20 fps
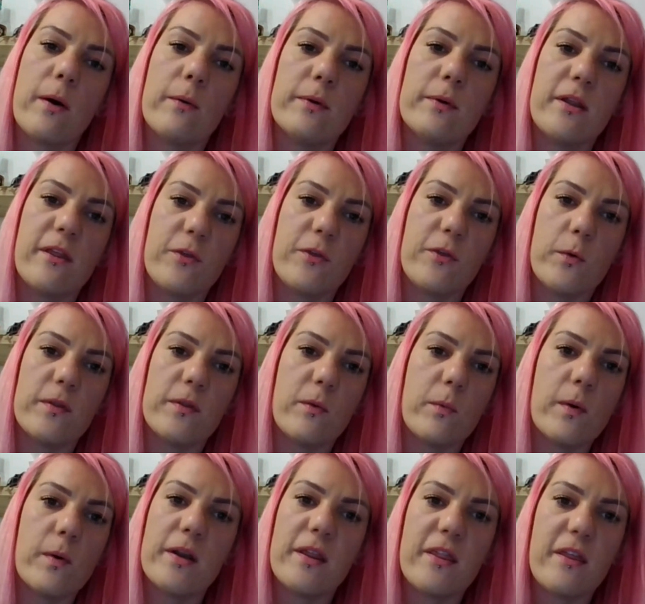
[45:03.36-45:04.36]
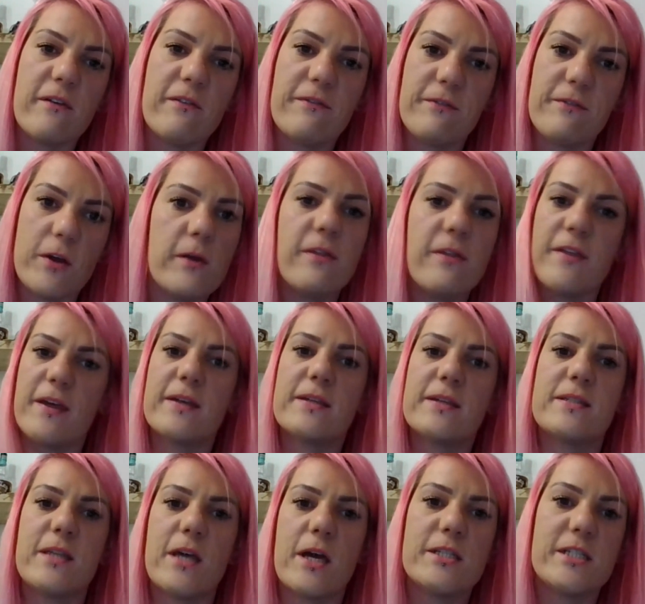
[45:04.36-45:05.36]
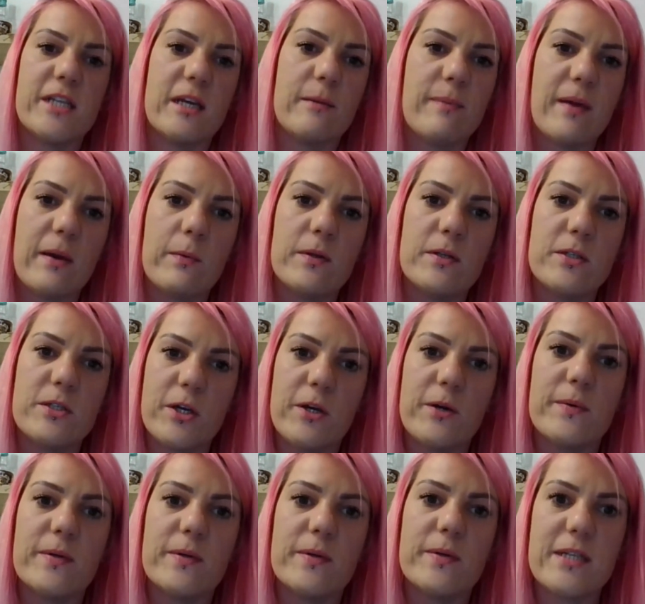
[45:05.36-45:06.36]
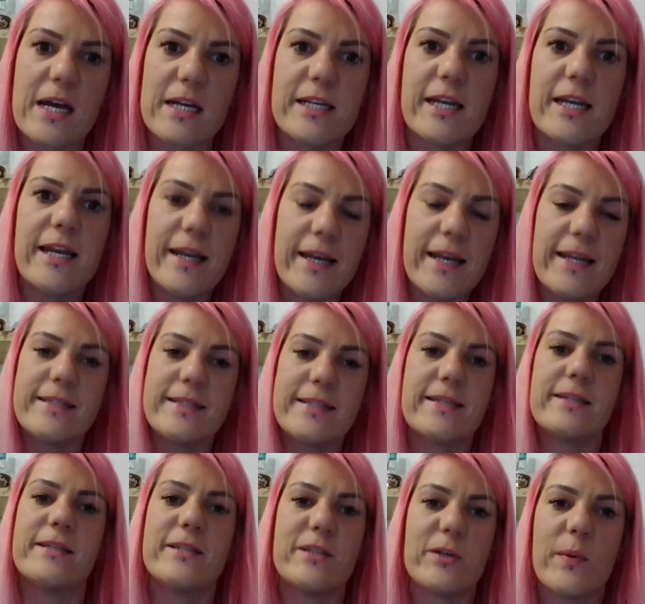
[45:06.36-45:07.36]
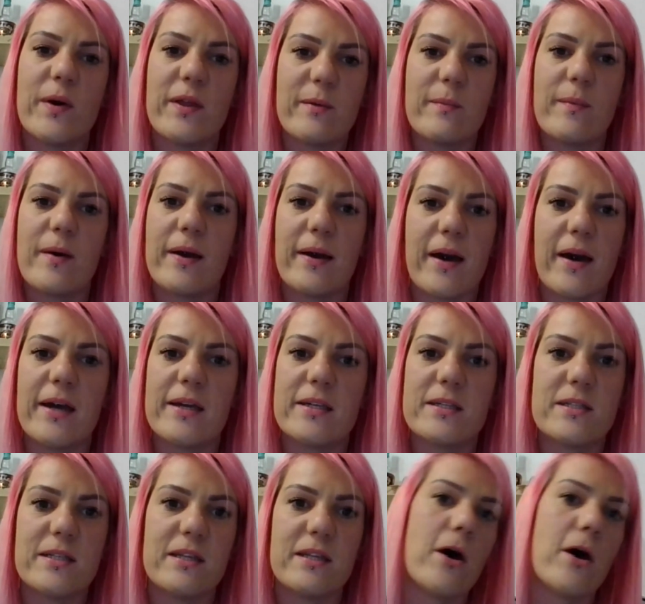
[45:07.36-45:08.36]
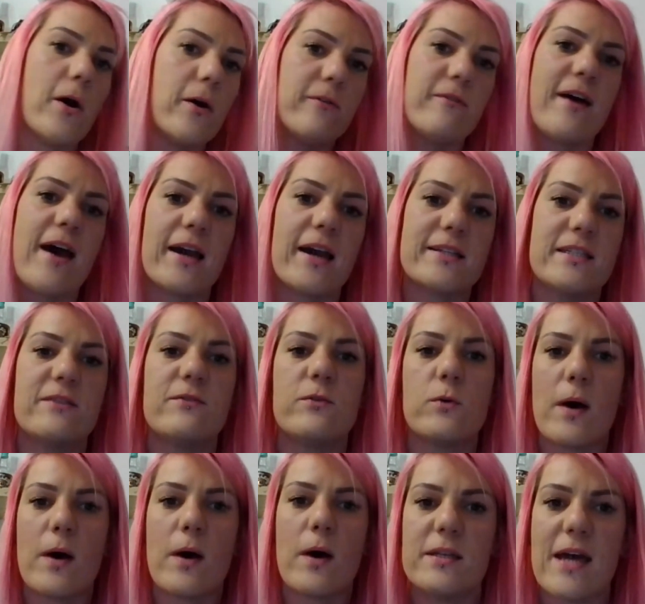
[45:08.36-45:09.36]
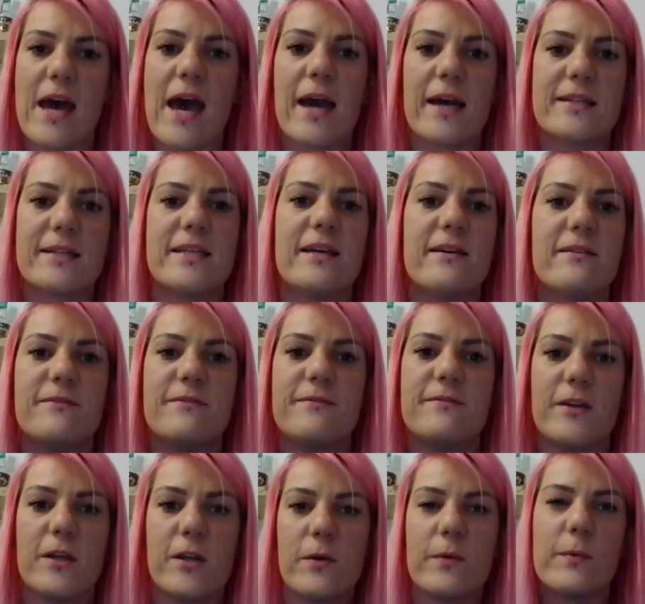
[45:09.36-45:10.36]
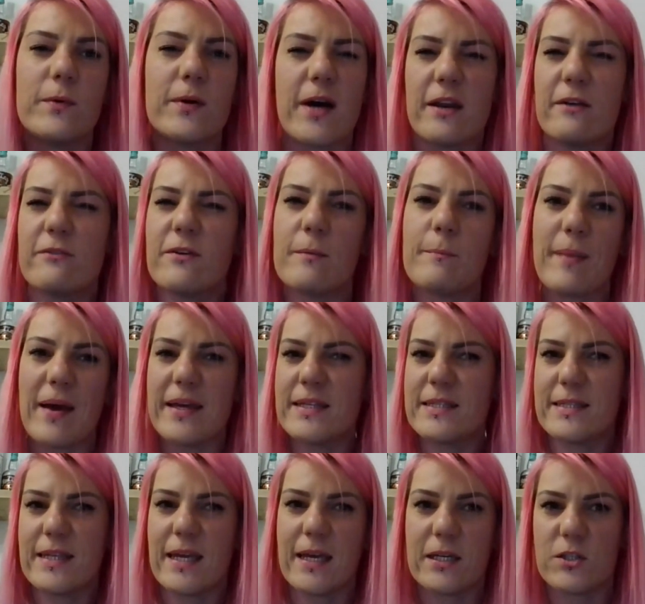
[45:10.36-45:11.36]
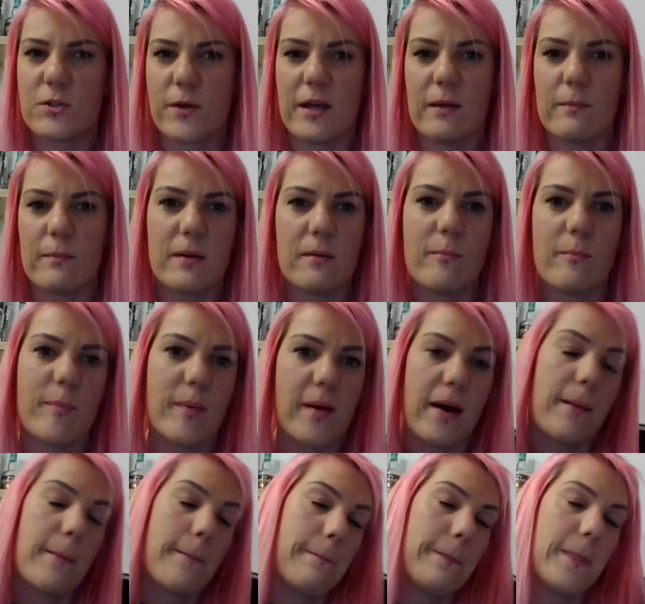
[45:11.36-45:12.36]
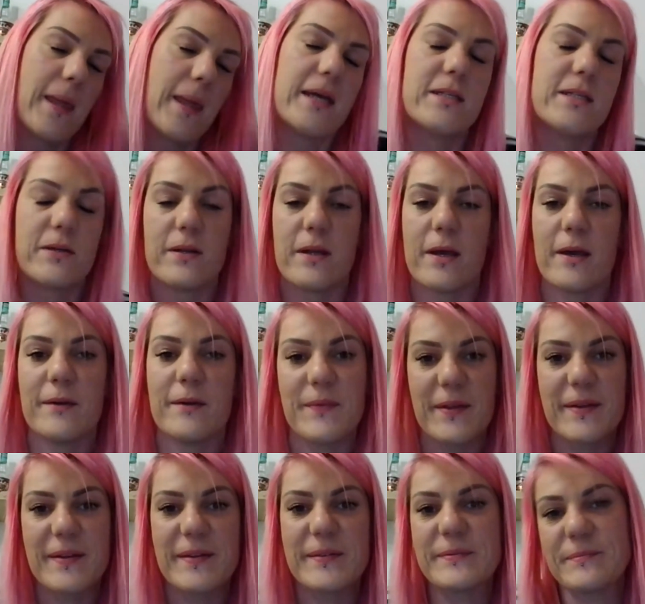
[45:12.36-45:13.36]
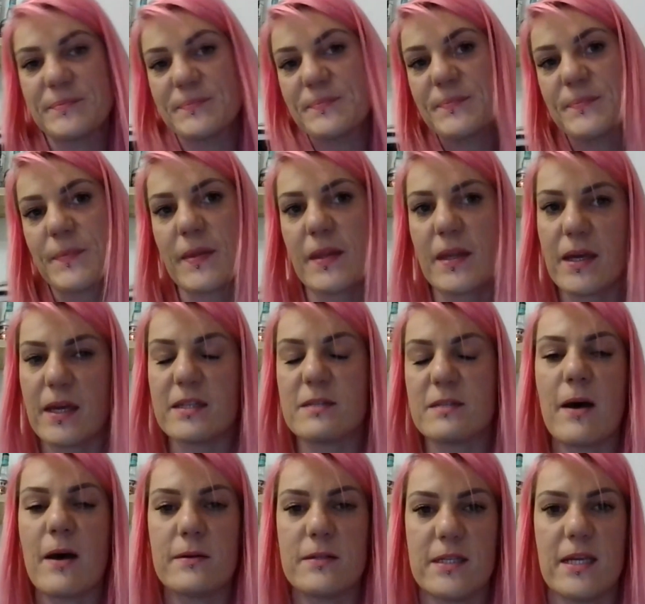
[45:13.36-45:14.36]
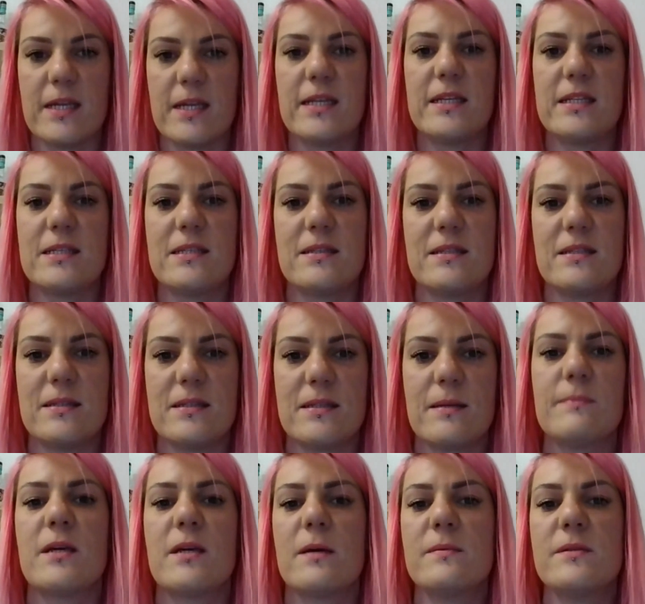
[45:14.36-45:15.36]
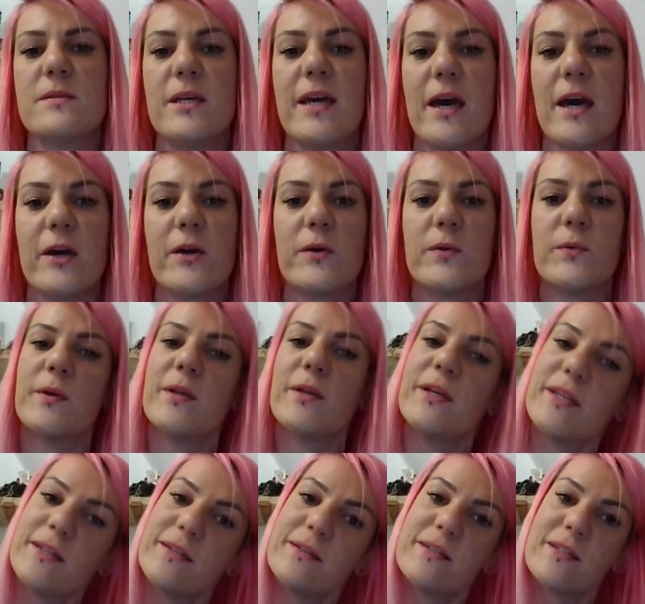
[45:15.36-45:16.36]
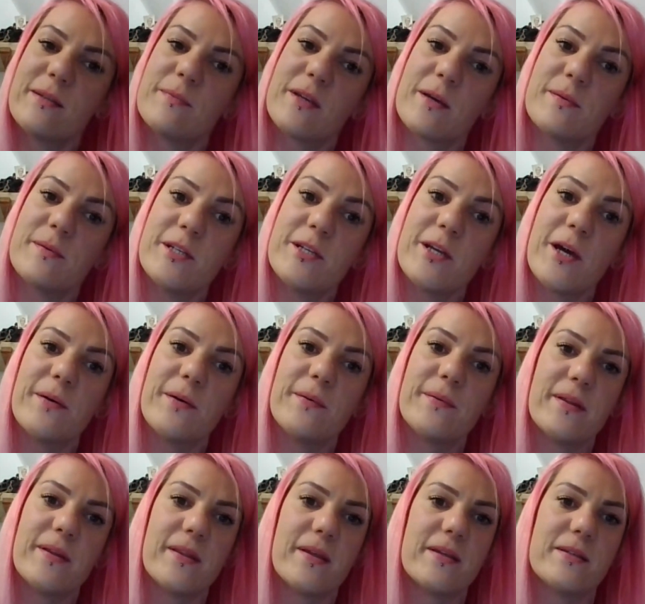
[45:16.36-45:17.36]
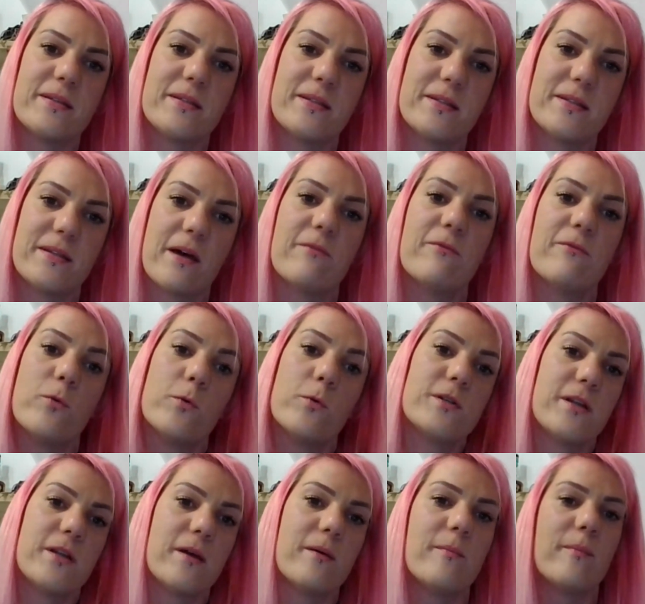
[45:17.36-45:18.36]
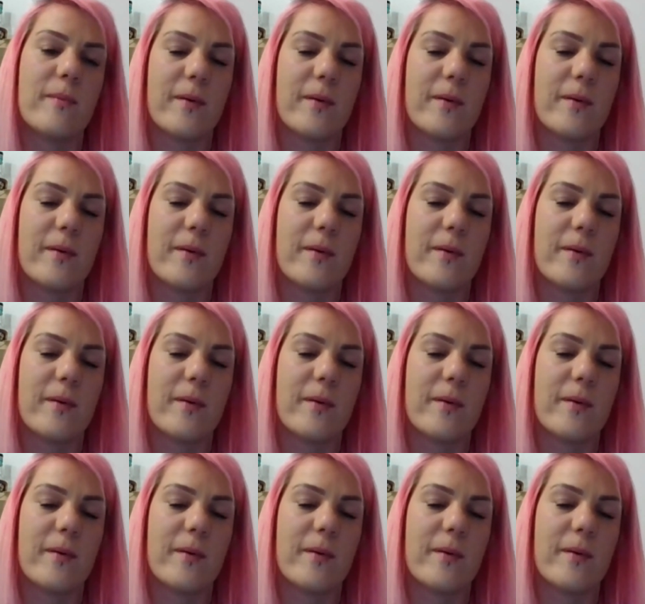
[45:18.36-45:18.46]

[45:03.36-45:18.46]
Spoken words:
I would have thought that one of the few things that a GP would do is actually listen to whether my gut is either overactive or underactive, you know, kind of a basic treatment. But I don't know. As Miles said, it's sometimes you get a good one, sometimes you don't, and that's unfortunate.